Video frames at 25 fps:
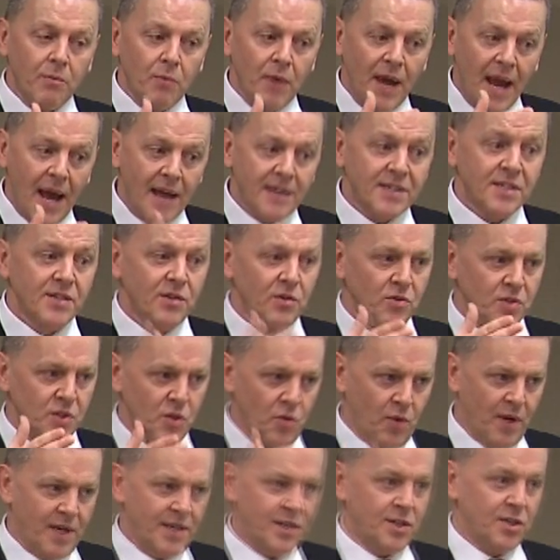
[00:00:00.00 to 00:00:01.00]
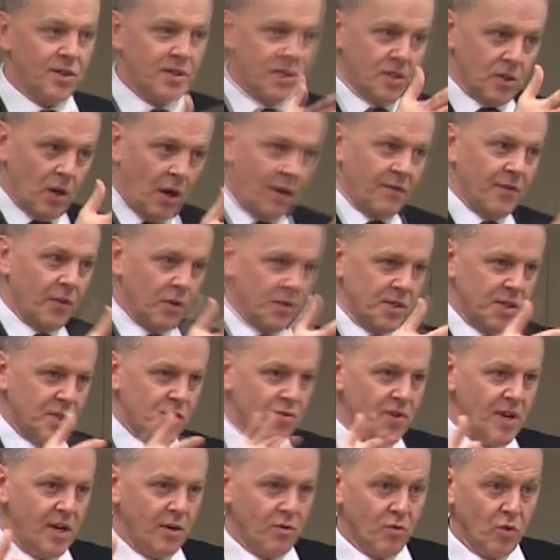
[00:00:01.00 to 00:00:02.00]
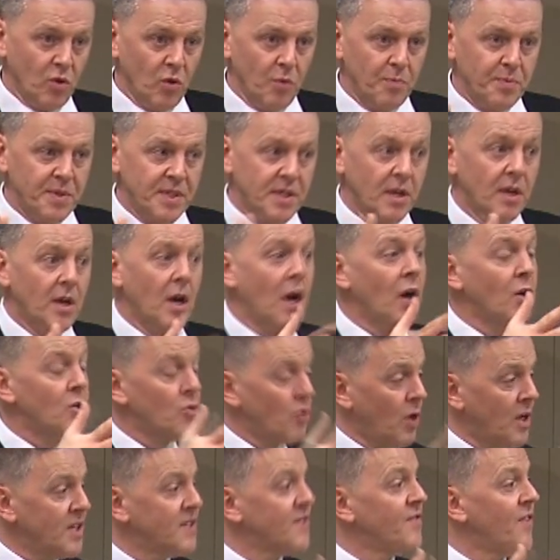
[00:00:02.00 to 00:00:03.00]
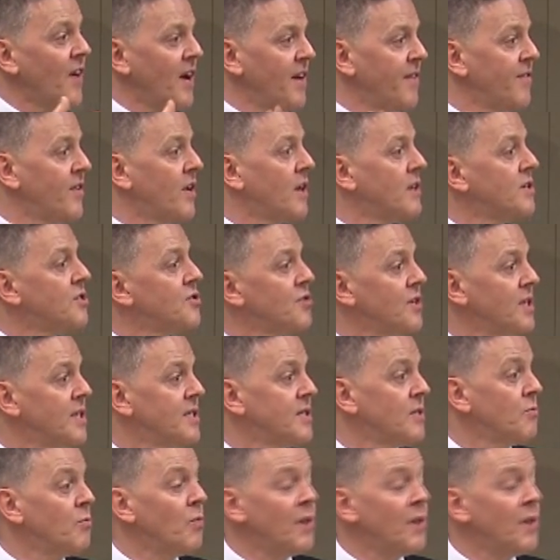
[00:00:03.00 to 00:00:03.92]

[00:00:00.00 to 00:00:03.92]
we asked those questions of those 3 groups across 5 countries.